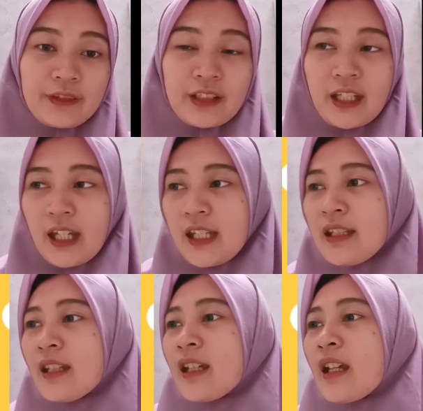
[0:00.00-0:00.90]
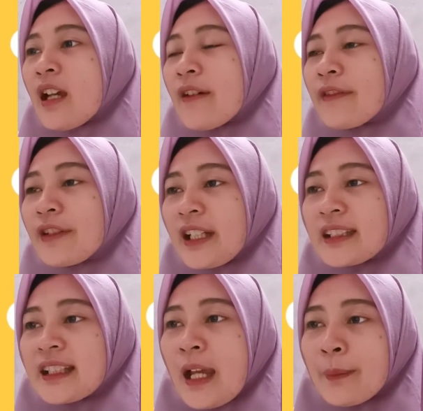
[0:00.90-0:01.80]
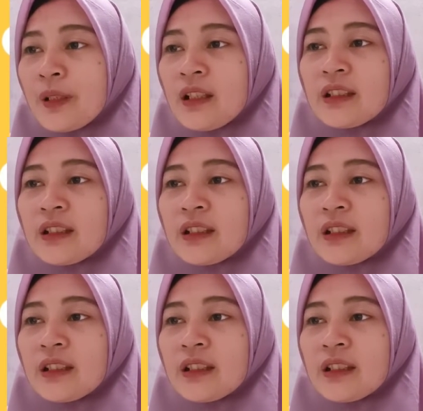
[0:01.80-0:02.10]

Okay? For example,